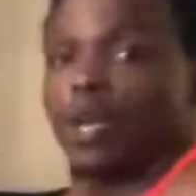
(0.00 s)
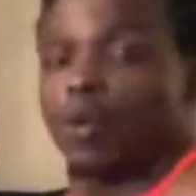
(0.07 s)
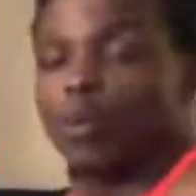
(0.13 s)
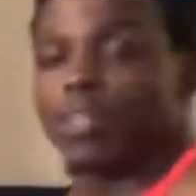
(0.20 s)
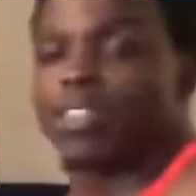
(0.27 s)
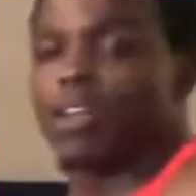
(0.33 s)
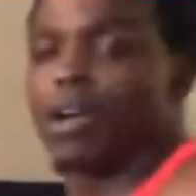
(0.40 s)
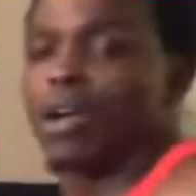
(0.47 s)

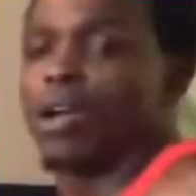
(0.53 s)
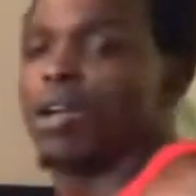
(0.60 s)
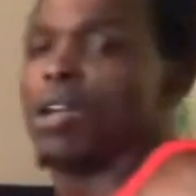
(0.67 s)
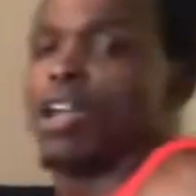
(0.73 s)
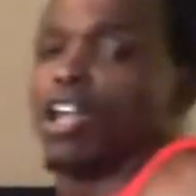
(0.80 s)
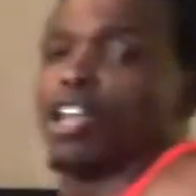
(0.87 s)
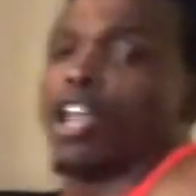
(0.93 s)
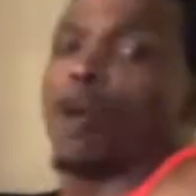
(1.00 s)
with the
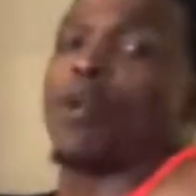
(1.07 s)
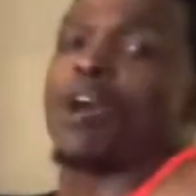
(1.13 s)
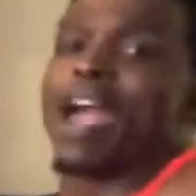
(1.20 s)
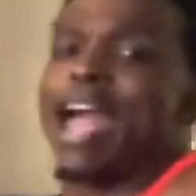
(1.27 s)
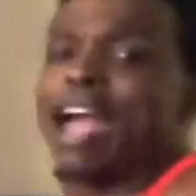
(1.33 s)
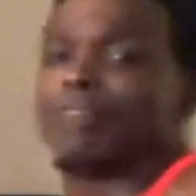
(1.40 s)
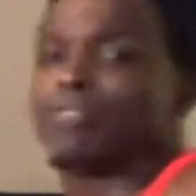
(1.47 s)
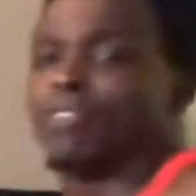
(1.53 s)
lower
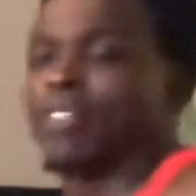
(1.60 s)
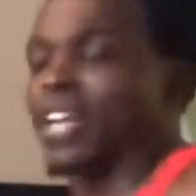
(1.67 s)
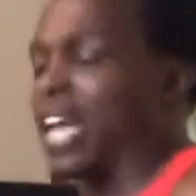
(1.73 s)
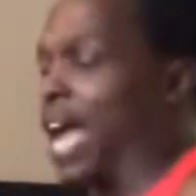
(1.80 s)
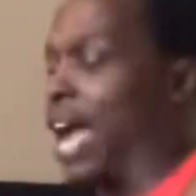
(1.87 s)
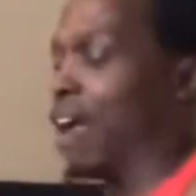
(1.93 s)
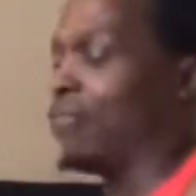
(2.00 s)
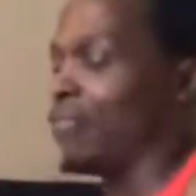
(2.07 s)
half of the
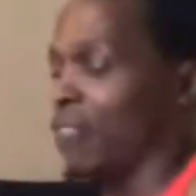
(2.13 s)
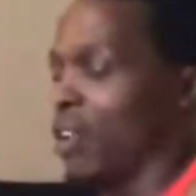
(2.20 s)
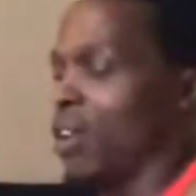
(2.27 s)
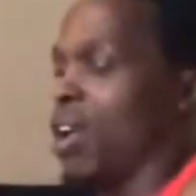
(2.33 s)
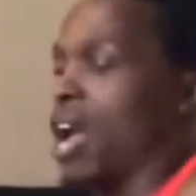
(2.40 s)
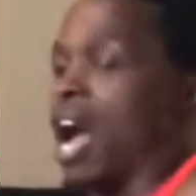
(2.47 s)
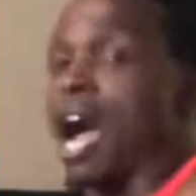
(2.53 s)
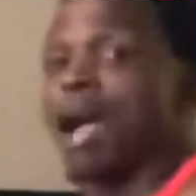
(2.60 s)
calf,
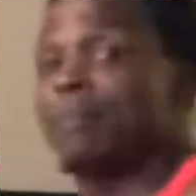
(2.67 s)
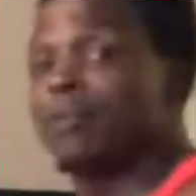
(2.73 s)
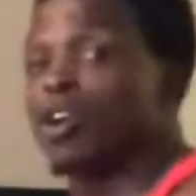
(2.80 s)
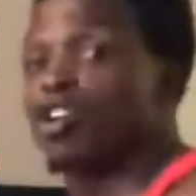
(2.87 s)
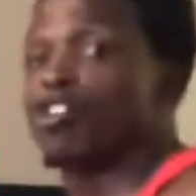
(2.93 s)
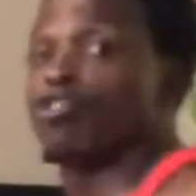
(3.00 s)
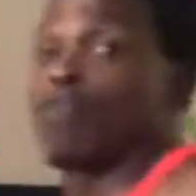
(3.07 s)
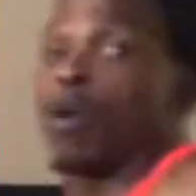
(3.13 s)
I'm
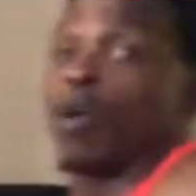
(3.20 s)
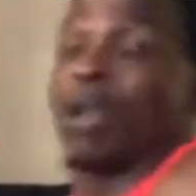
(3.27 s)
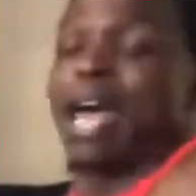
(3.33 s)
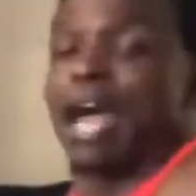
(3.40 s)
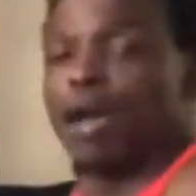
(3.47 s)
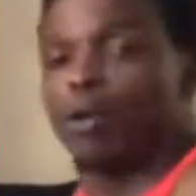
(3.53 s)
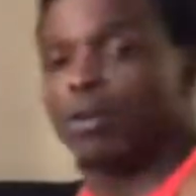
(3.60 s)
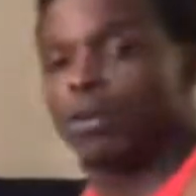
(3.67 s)
going to roll
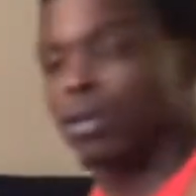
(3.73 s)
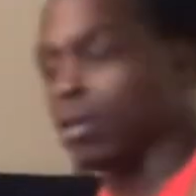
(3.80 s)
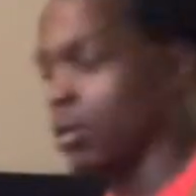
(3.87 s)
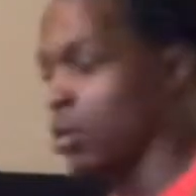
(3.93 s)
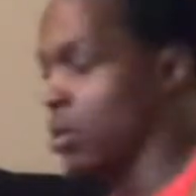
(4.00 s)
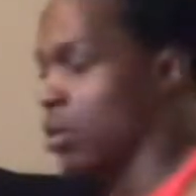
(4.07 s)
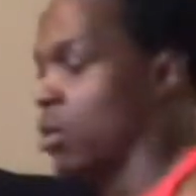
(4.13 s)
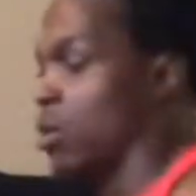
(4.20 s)
out
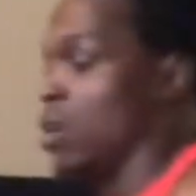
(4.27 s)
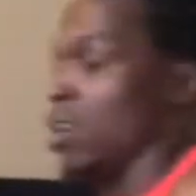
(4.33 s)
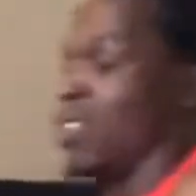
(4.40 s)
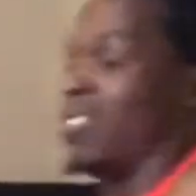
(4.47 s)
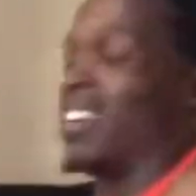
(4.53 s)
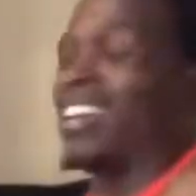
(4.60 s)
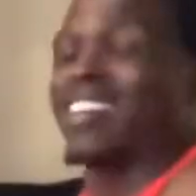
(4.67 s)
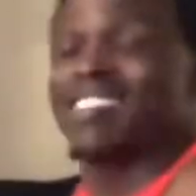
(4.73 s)

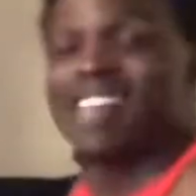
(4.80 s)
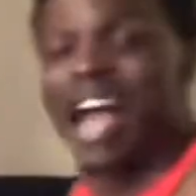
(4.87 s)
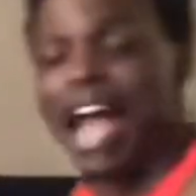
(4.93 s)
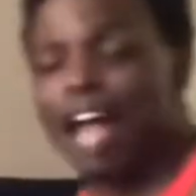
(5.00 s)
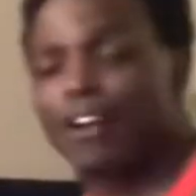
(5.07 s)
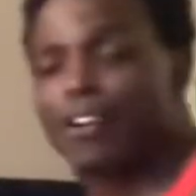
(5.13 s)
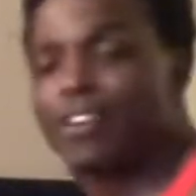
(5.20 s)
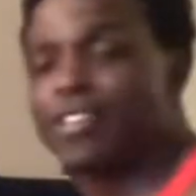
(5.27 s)
the
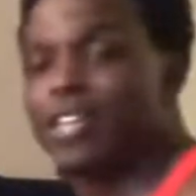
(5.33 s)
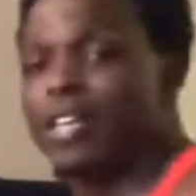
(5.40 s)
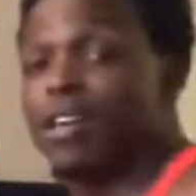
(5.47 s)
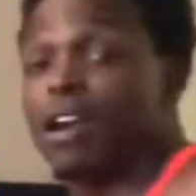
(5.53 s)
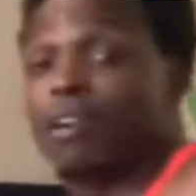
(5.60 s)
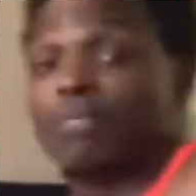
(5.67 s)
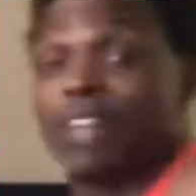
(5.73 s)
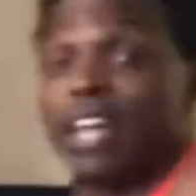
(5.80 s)
entirety
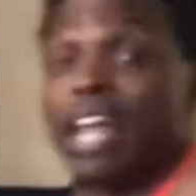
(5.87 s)
of the